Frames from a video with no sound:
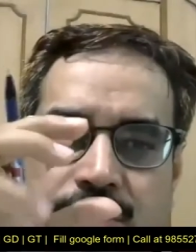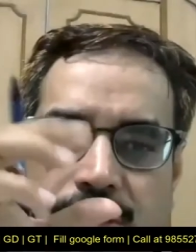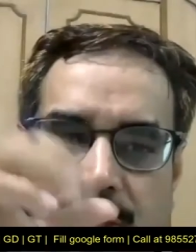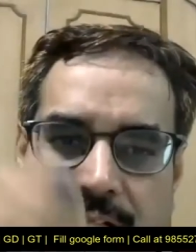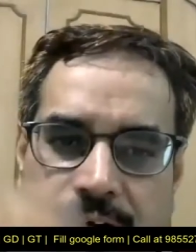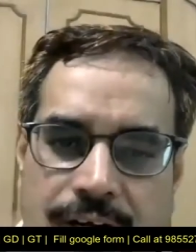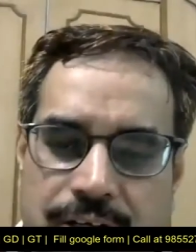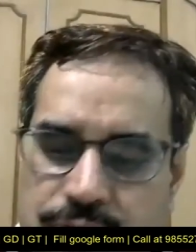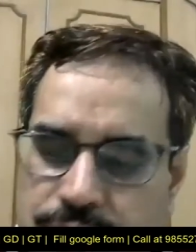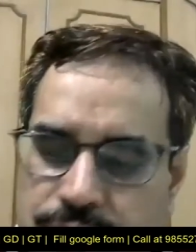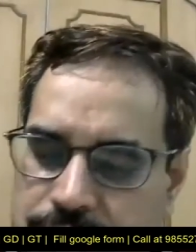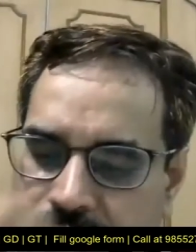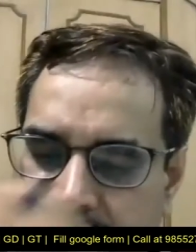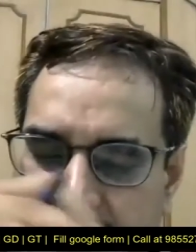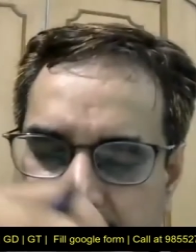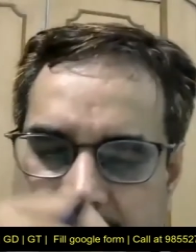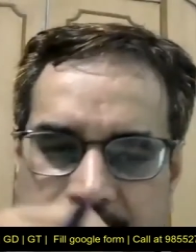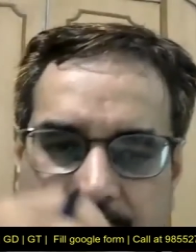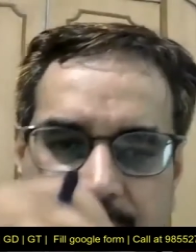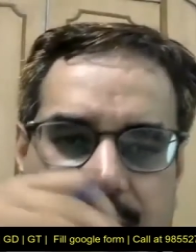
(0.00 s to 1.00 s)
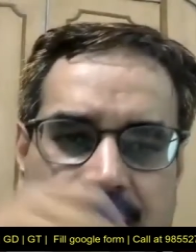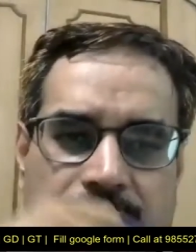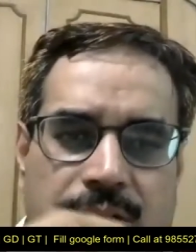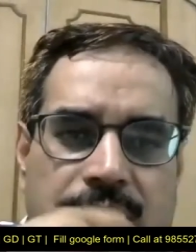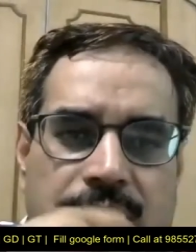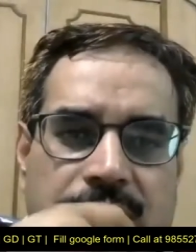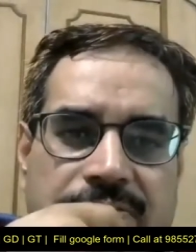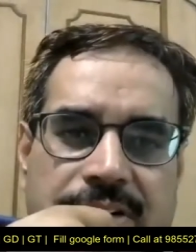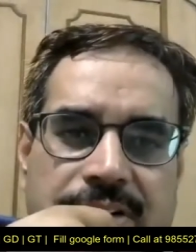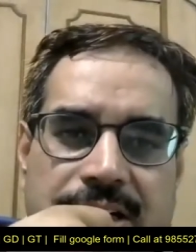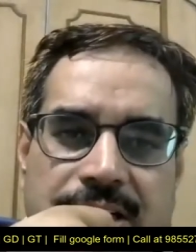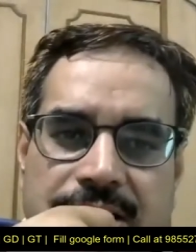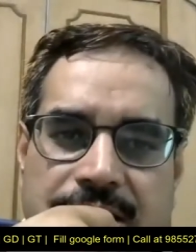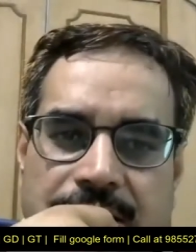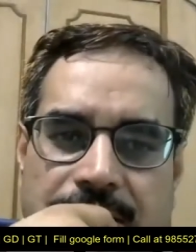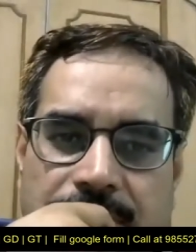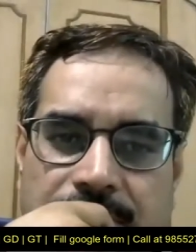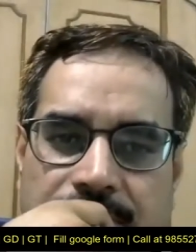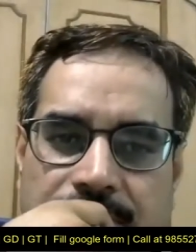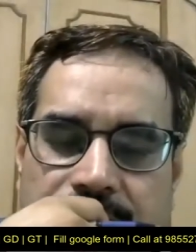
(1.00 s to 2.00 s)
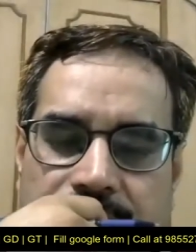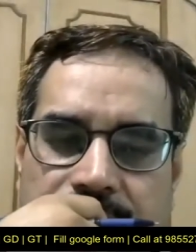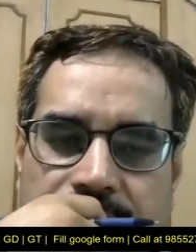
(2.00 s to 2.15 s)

or ultrasonic, same thing or different thing?